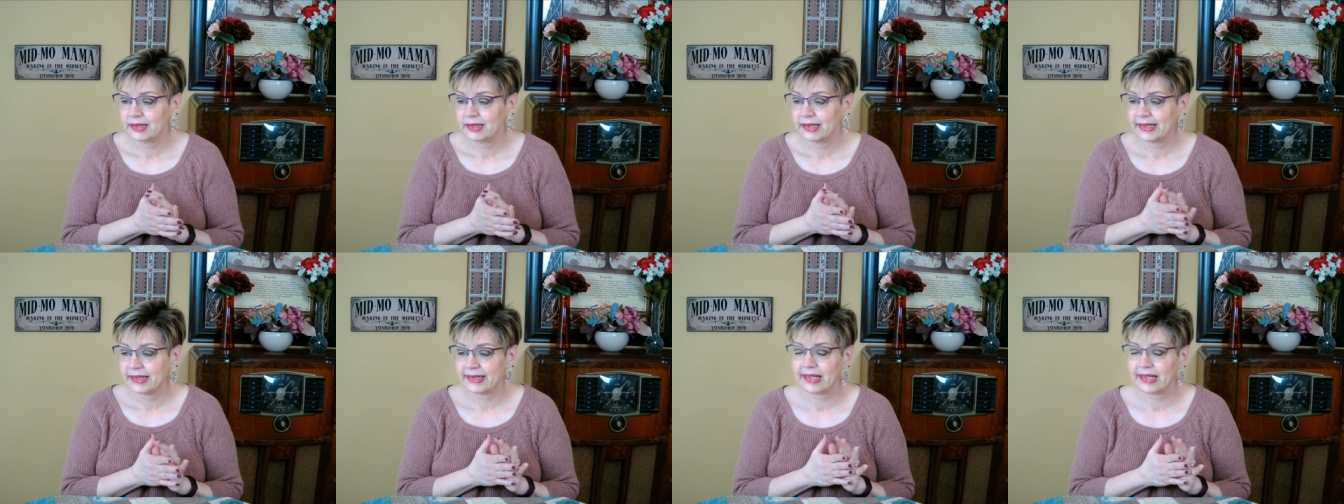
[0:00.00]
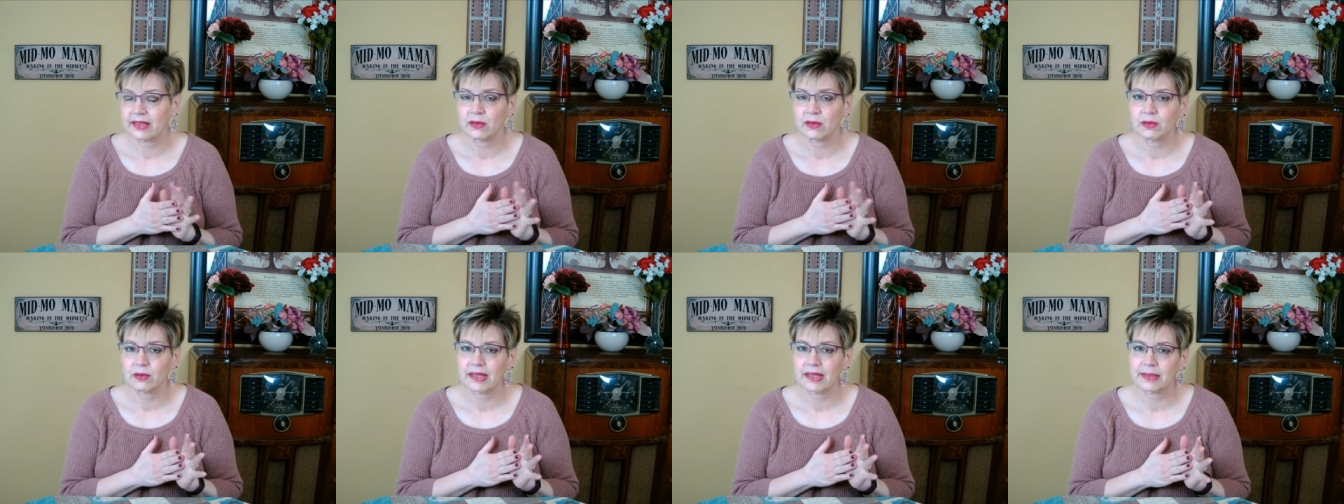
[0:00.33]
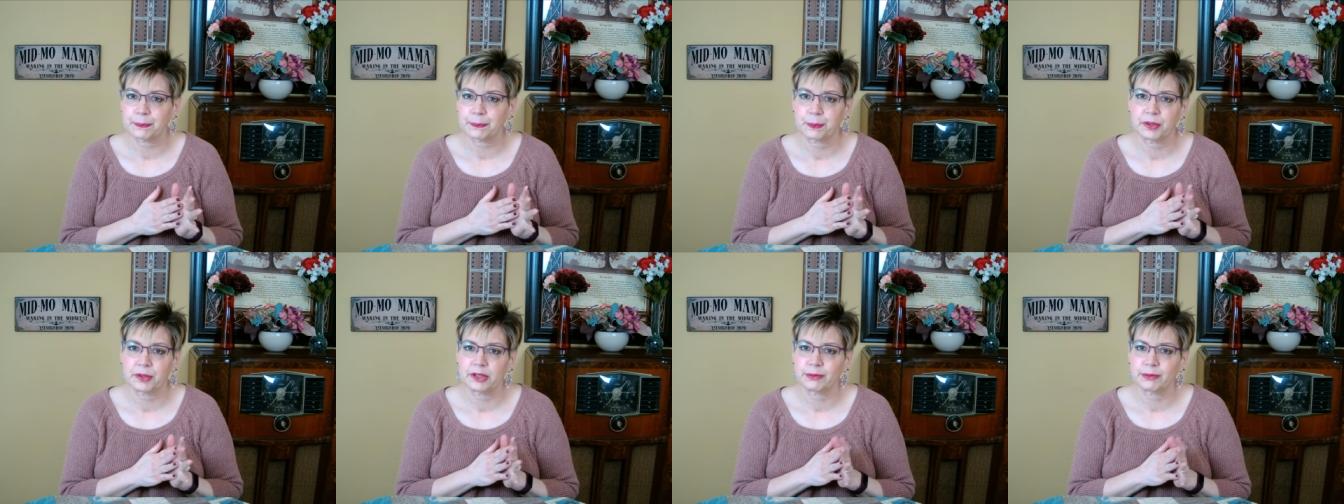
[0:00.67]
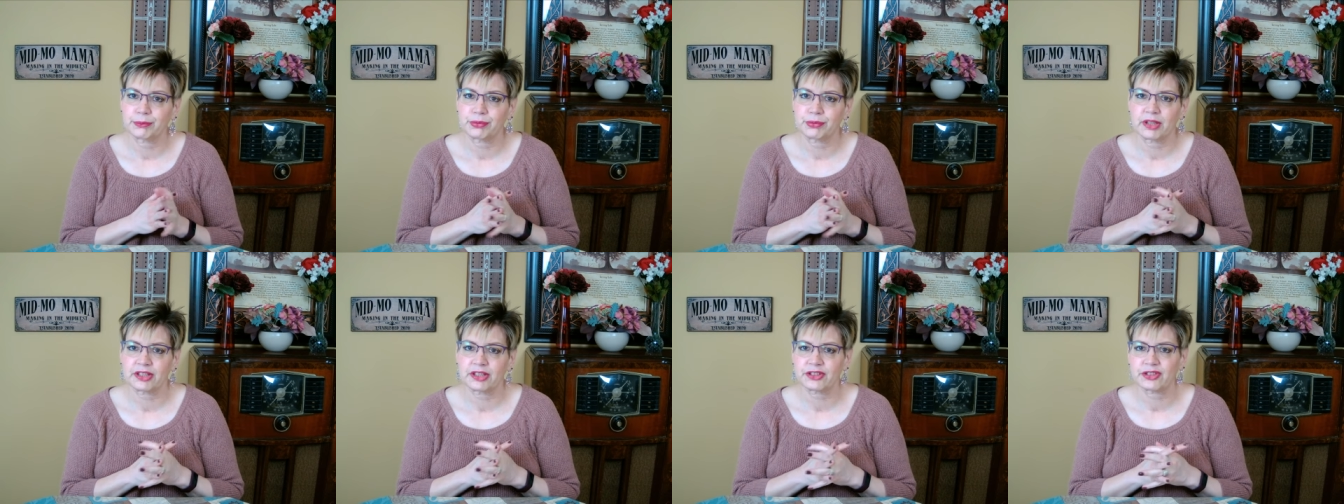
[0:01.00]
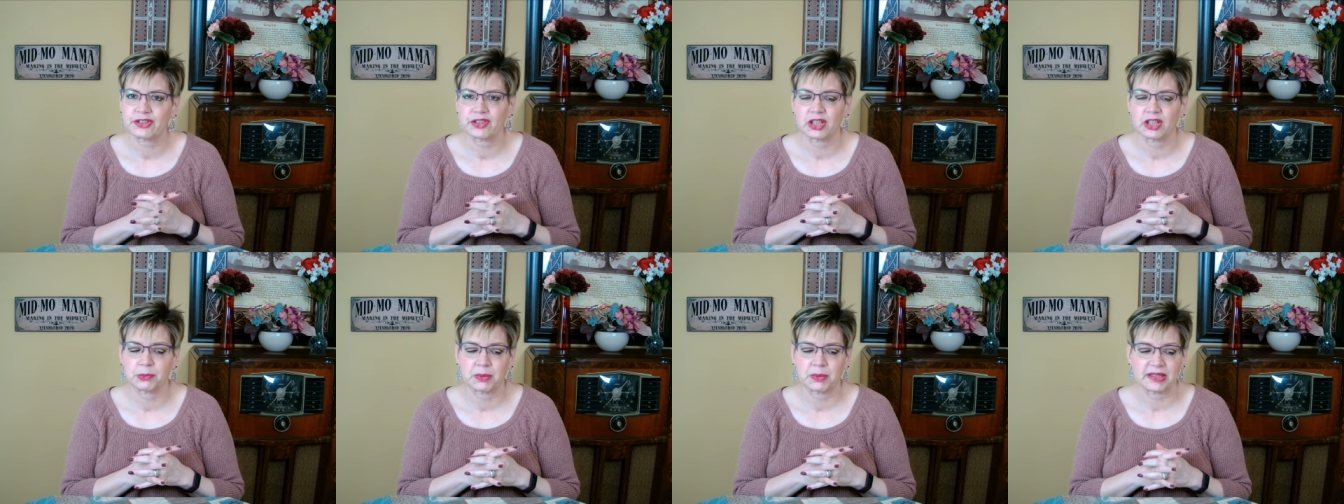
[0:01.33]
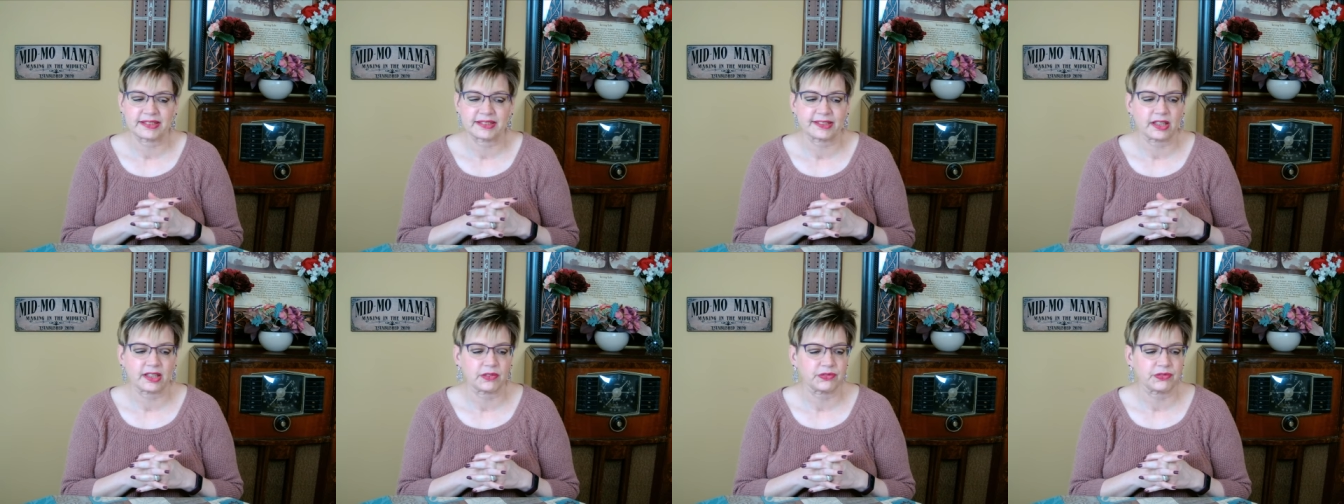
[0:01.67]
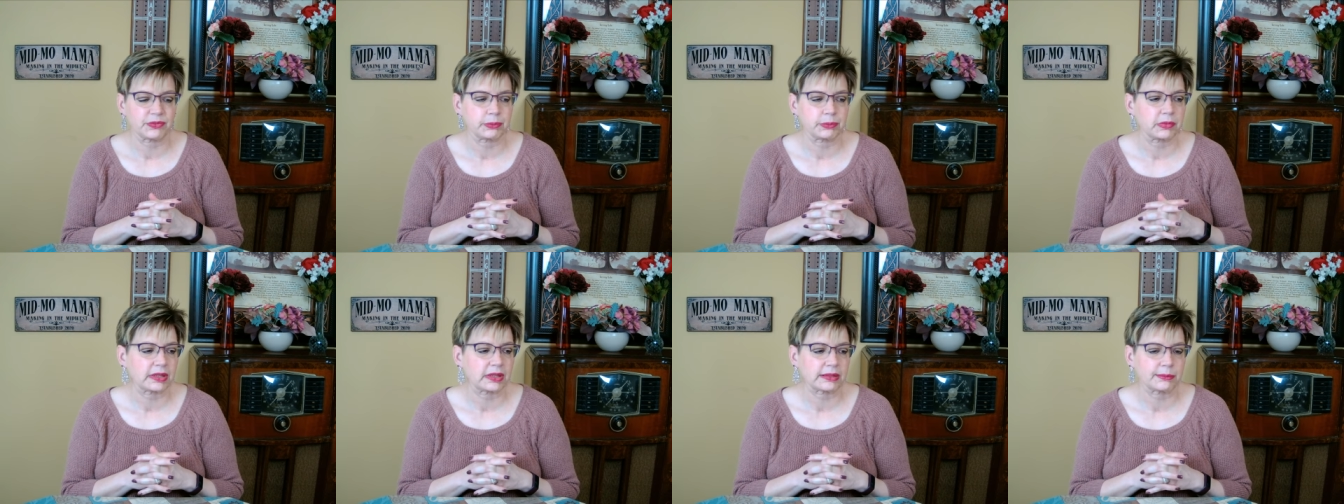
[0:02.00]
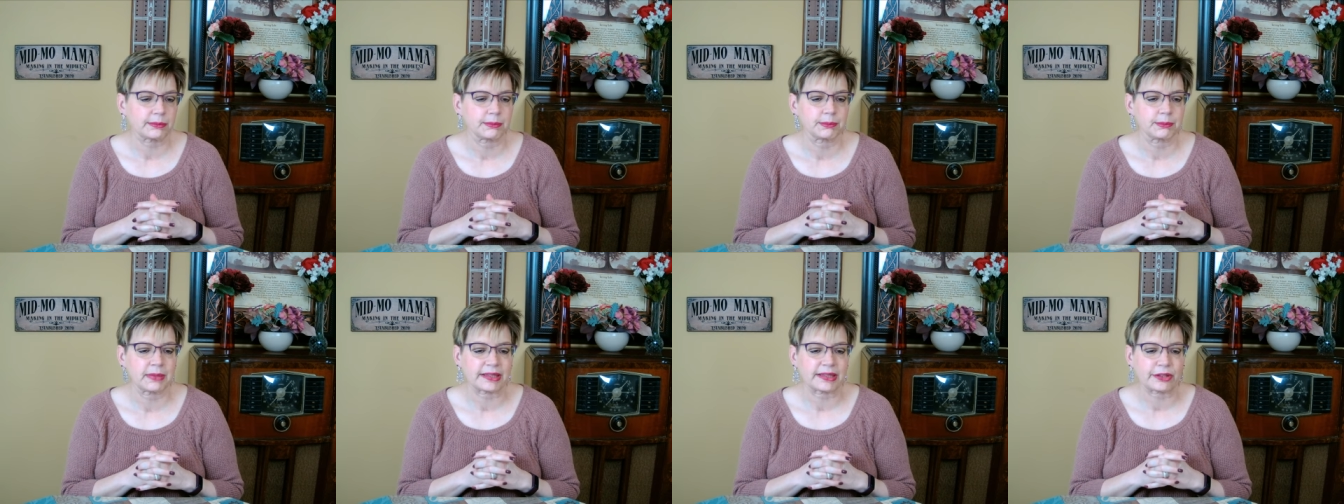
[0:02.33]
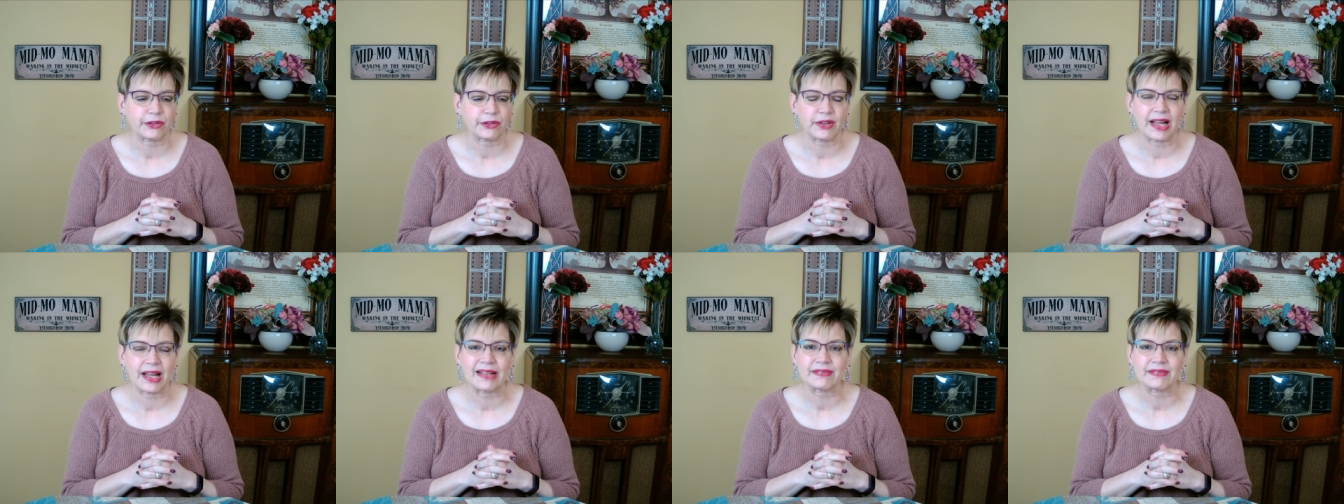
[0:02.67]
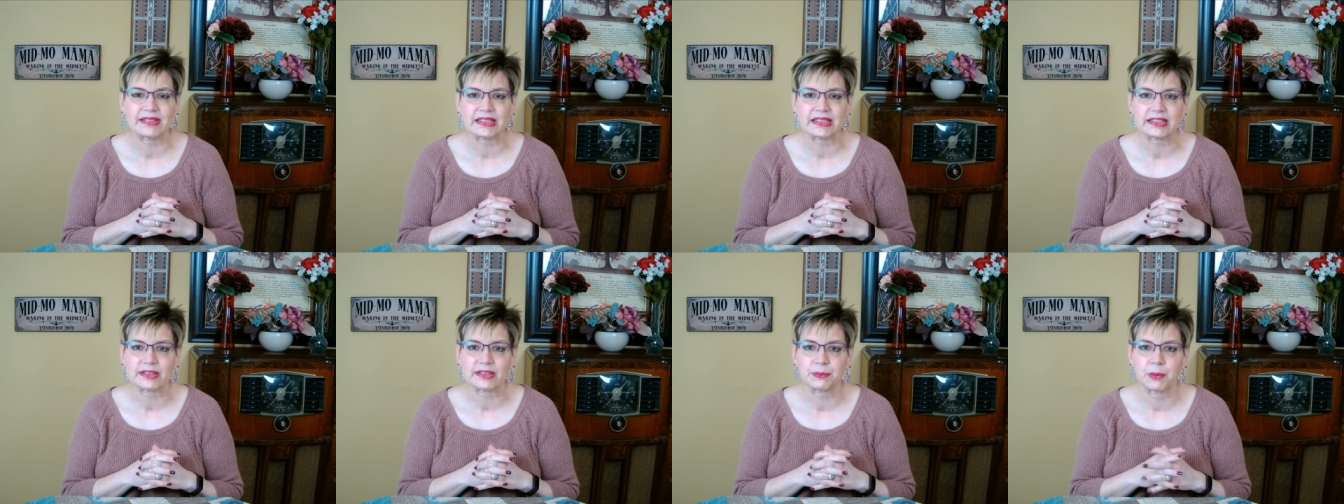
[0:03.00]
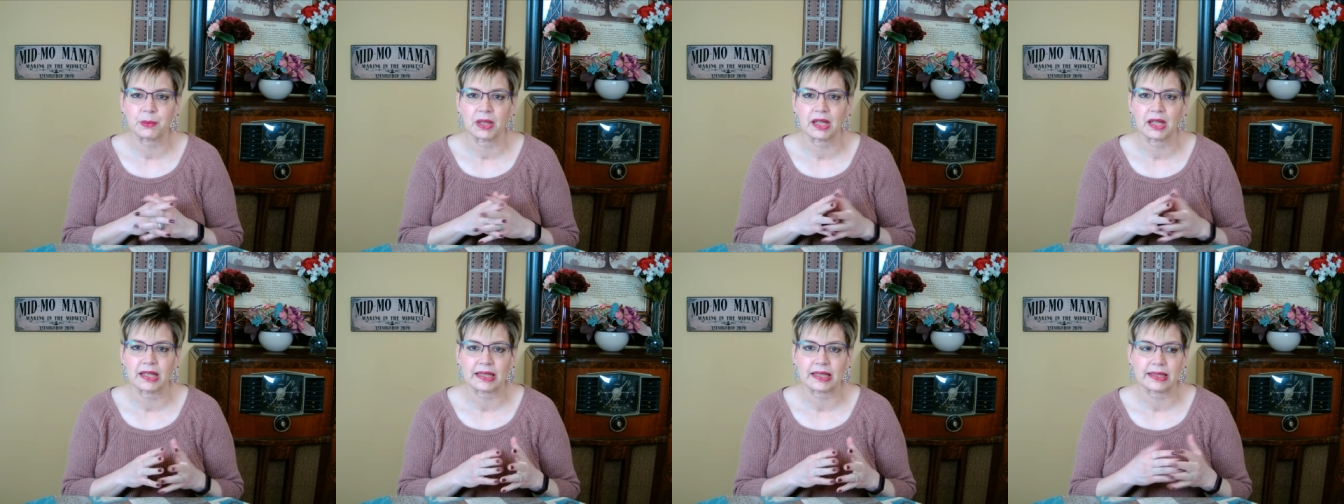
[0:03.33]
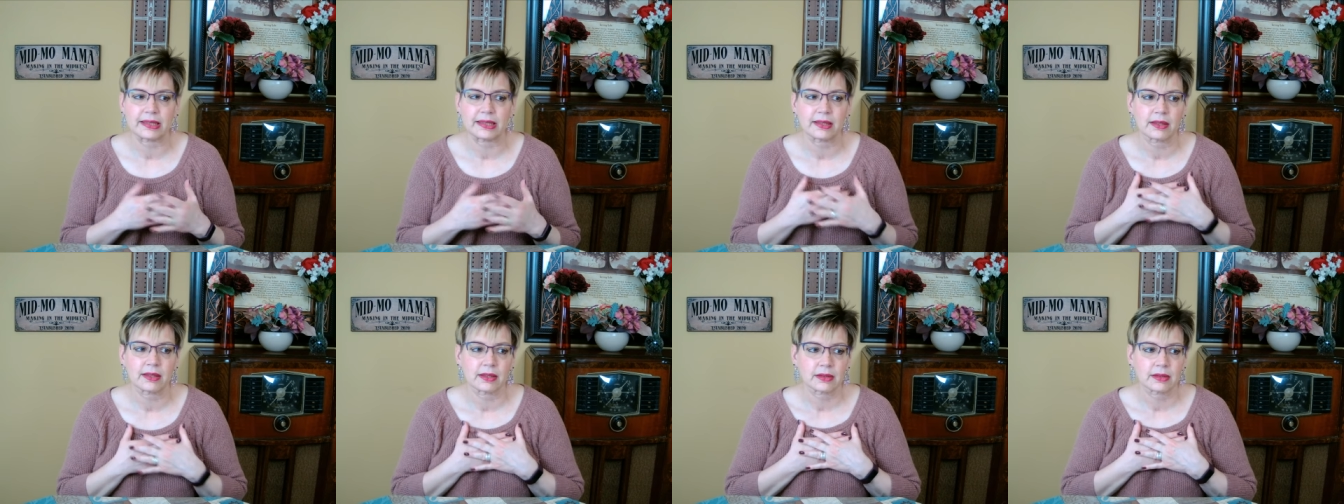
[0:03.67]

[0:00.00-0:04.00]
And I don't like putting pressure on myself. My my craft is my